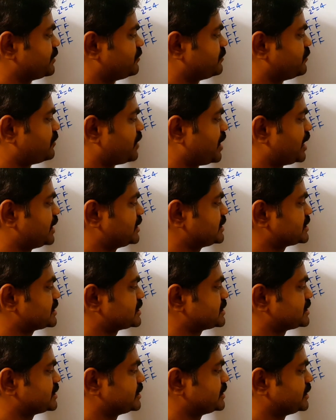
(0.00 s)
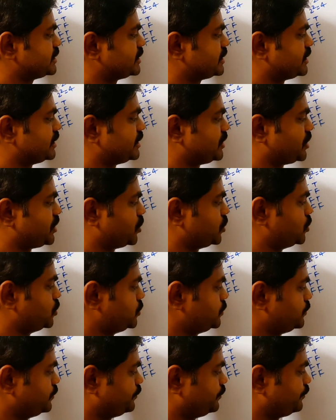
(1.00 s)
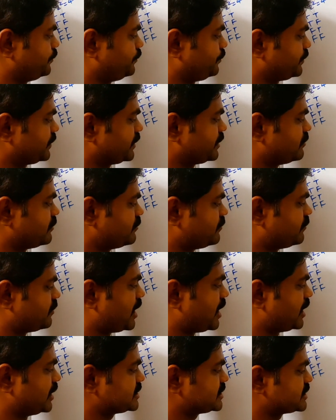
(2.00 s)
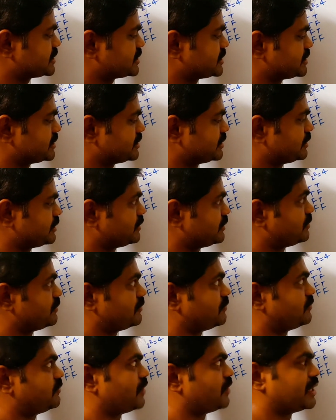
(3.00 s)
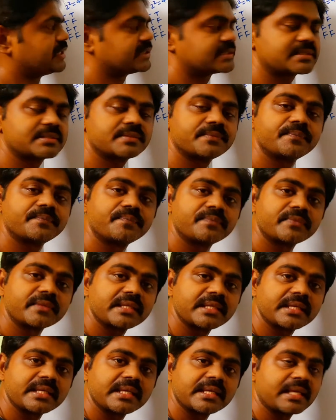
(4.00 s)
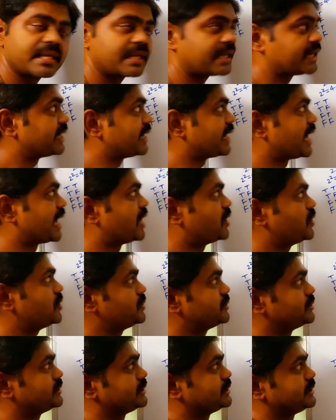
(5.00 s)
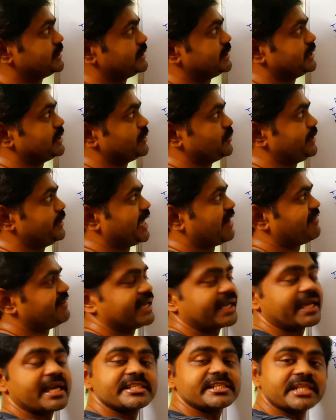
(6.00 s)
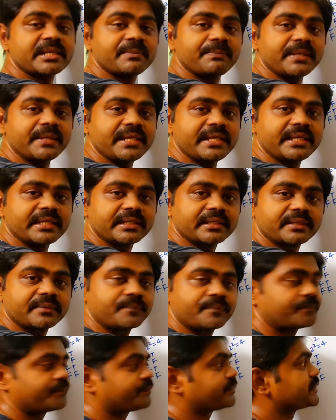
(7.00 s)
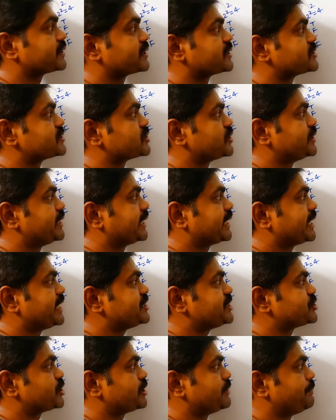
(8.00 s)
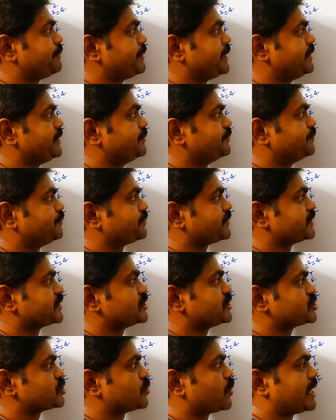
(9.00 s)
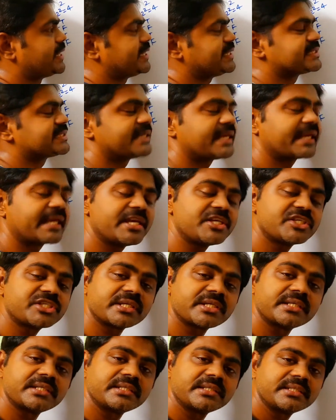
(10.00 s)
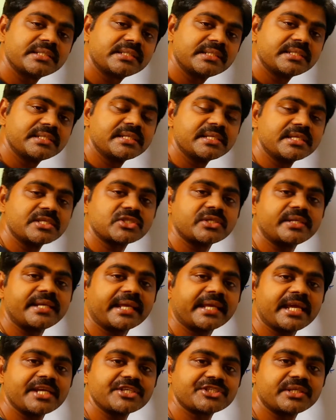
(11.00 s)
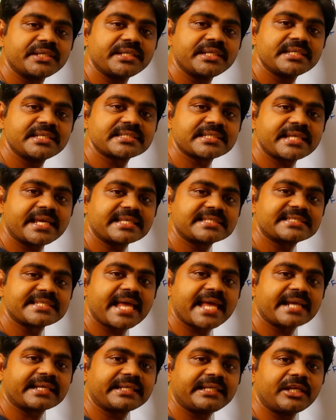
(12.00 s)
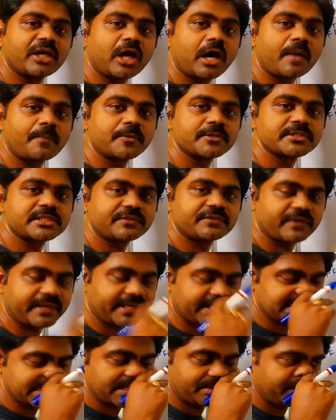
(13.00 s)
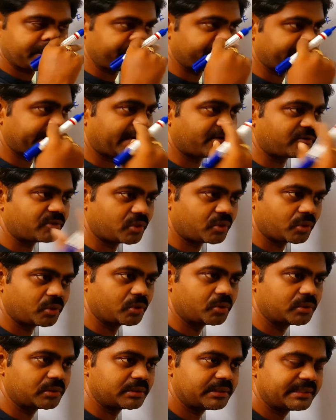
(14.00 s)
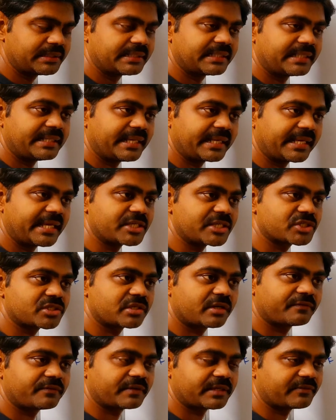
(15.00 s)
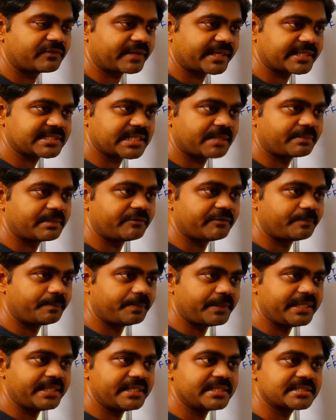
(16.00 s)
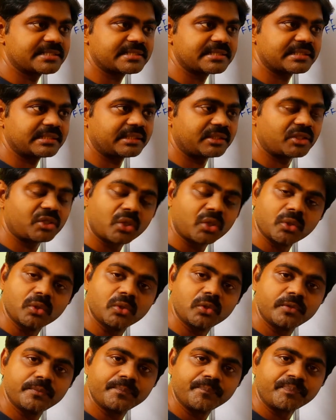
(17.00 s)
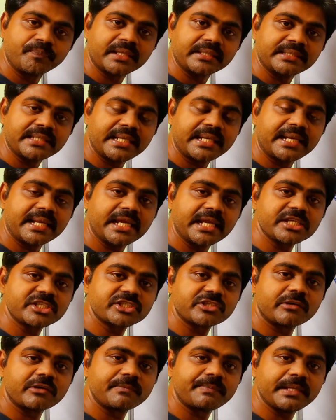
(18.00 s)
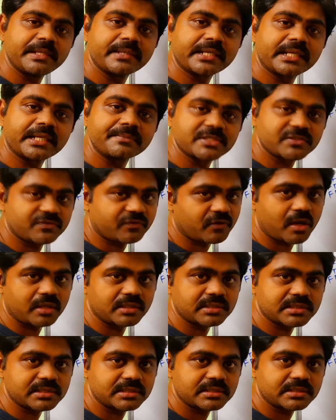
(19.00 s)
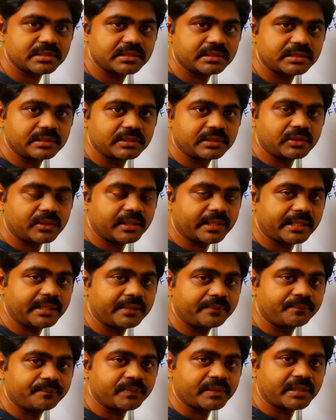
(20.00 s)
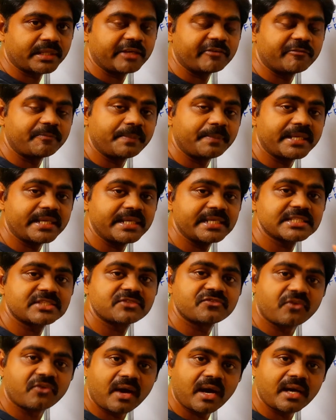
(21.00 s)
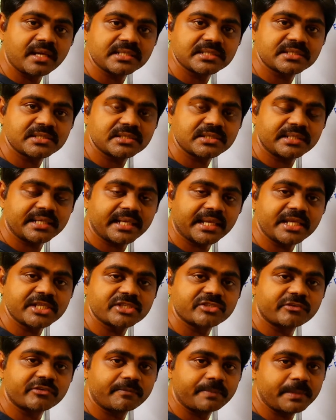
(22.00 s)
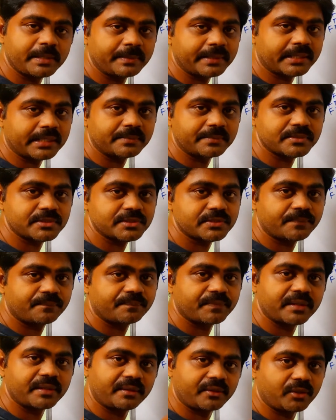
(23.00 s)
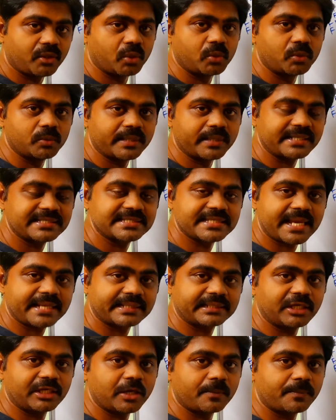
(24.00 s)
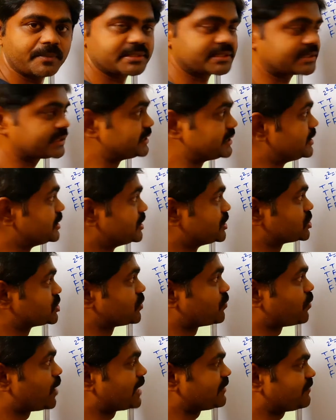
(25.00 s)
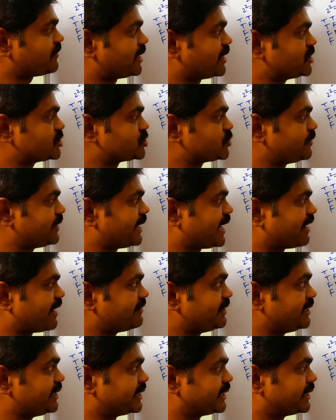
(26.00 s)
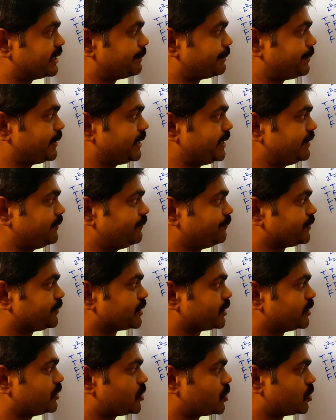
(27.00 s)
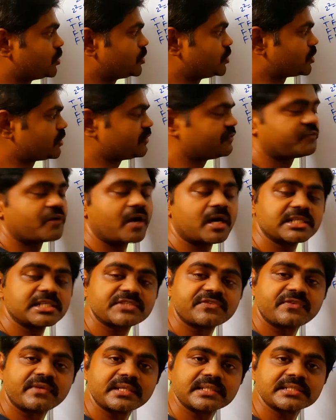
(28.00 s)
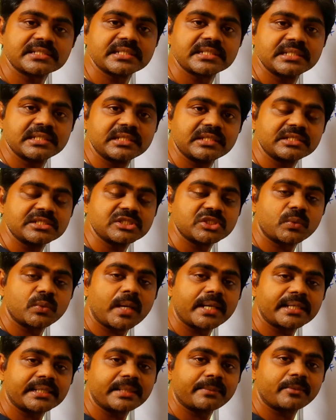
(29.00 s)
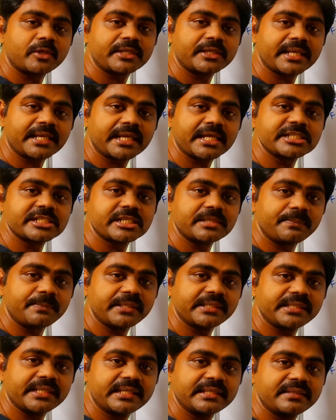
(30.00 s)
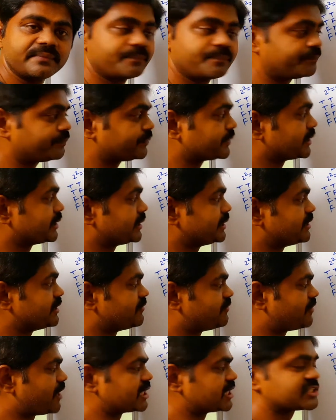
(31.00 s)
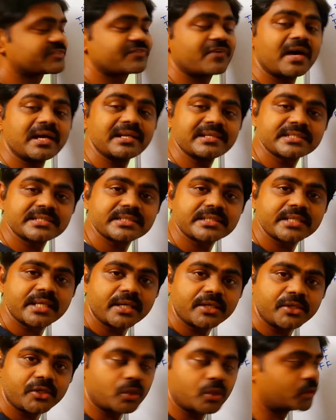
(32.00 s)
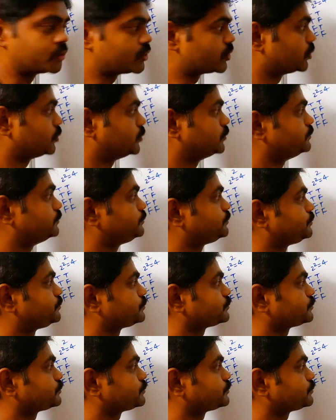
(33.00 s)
false, true, false, false. Now we have negation P here. So negation P. So what is negation? So negation is exactly opposite. For example, if we have true, negation of, for example, if P is true, then negation of P becomes false. Okay. If P is false, negation of P becomes true. Exactly opposite. So what values do we have in P? True, true, false, false. So what about negation P then? False, false, true, true.